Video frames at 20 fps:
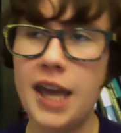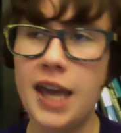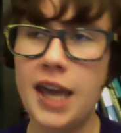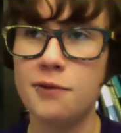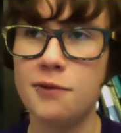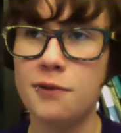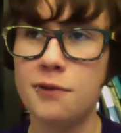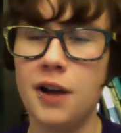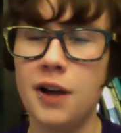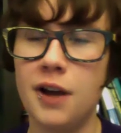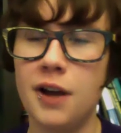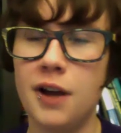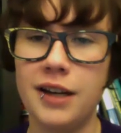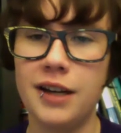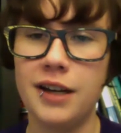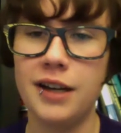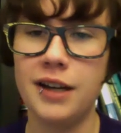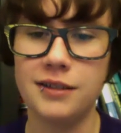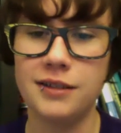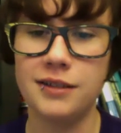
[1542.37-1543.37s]

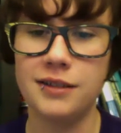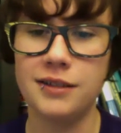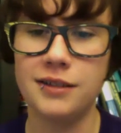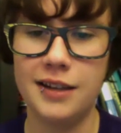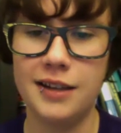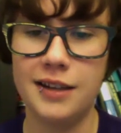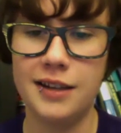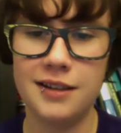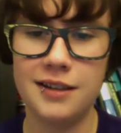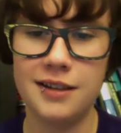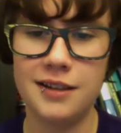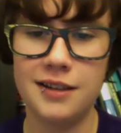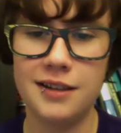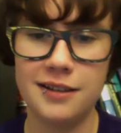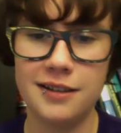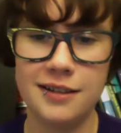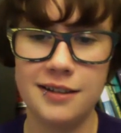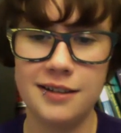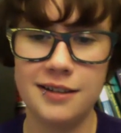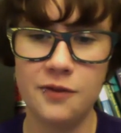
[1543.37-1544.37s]
fine. Like
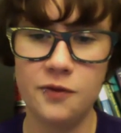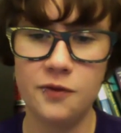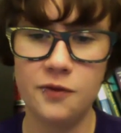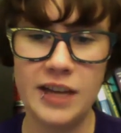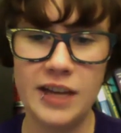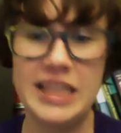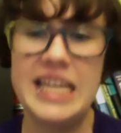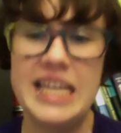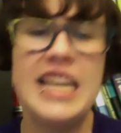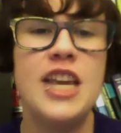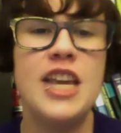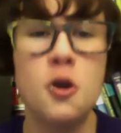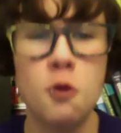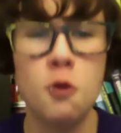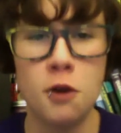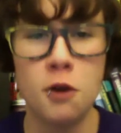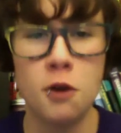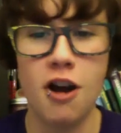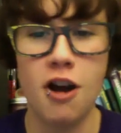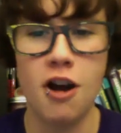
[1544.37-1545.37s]
the
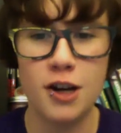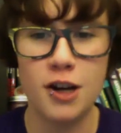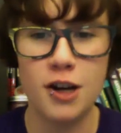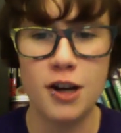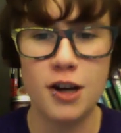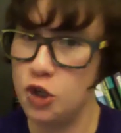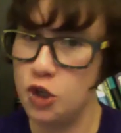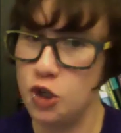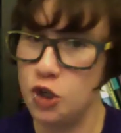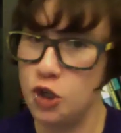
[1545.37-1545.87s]
equinox. Would you want